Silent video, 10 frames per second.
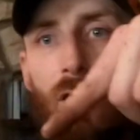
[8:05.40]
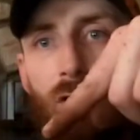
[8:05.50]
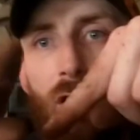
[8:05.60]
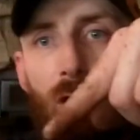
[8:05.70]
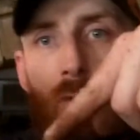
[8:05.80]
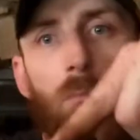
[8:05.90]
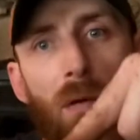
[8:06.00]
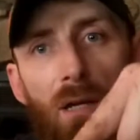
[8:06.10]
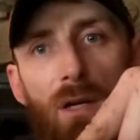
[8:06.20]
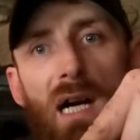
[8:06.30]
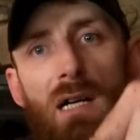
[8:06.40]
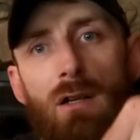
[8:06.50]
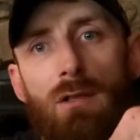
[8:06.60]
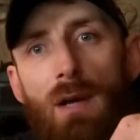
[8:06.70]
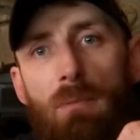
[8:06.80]
and there's a little bell
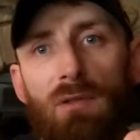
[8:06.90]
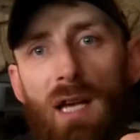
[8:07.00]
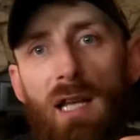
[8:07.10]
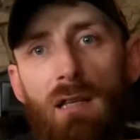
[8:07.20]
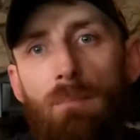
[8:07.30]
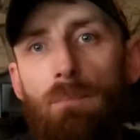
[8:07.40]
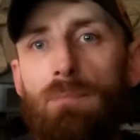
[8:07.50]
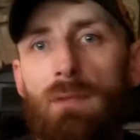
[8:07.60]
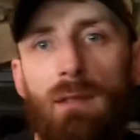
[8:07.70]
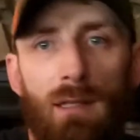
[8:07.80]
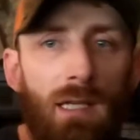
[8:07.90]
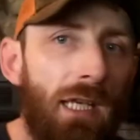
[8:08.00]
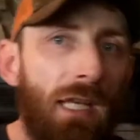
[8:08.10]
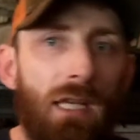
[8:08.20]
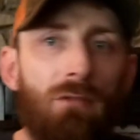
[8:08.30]
icon right beside it.
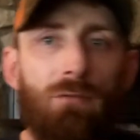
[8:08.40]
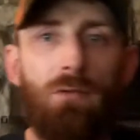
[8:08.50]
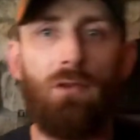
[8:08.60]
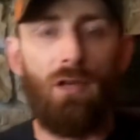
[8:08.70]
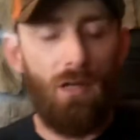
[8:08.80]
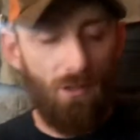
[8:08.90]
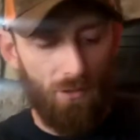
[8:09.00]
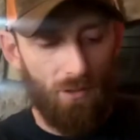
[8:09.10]
Hit it for the,